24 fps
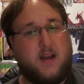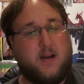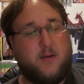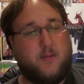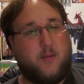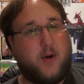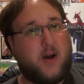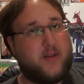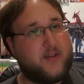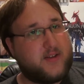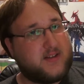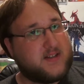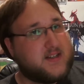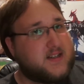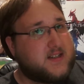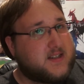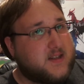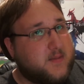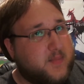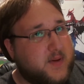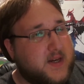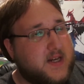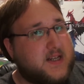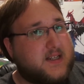While this is
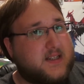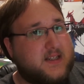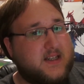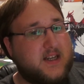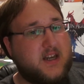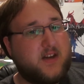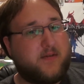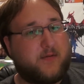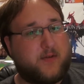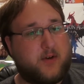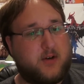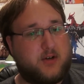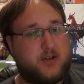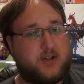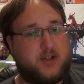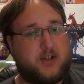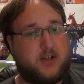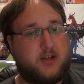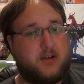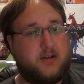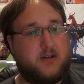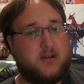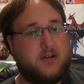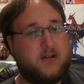the P C
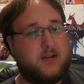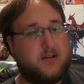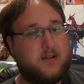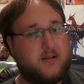version,